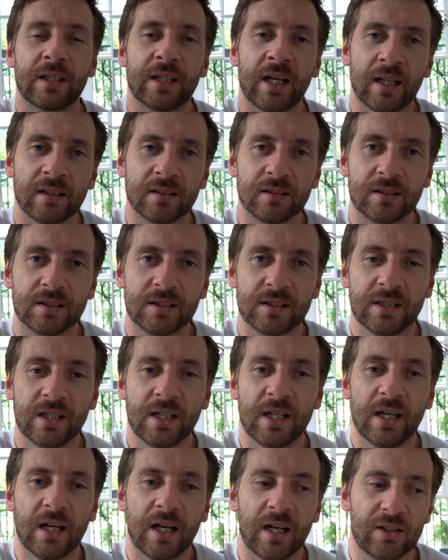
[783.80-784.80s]
colours,
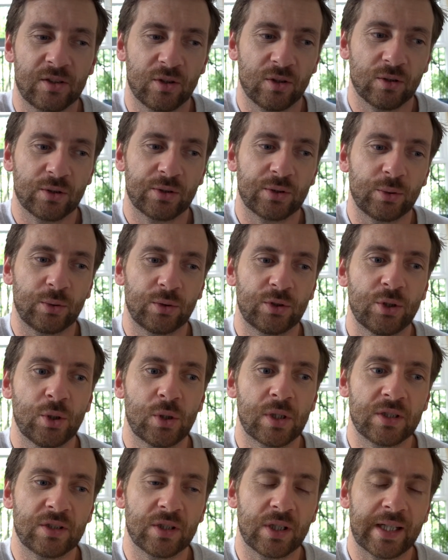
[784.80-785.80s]
and also
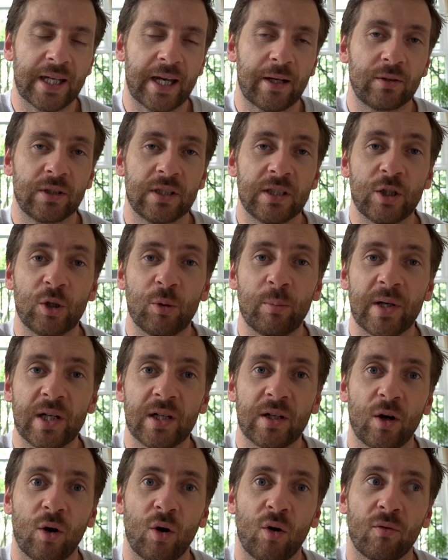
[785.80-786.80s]
took into account a little bit
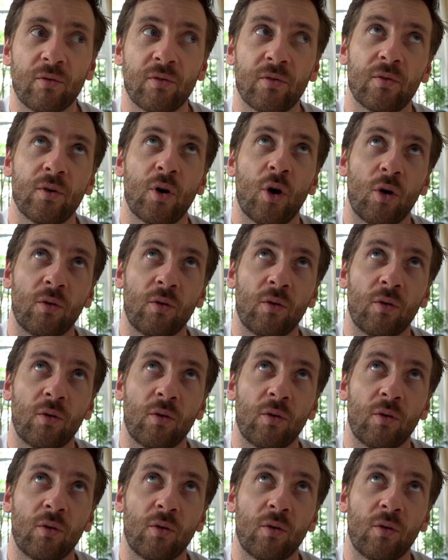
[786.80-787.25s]
of